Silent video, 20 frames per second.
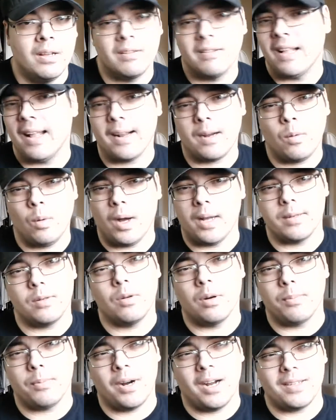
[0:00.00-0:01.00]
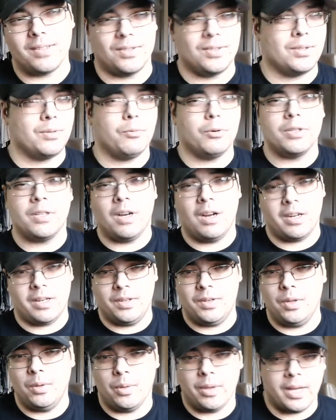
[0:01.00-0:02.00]
not a quad core processor. We're
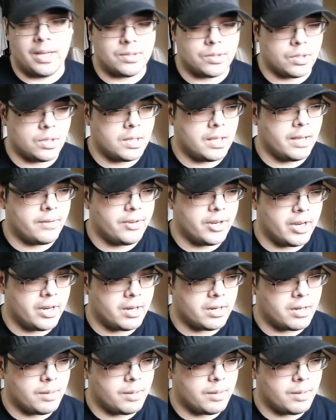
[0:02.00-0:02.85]
talking 2011 here.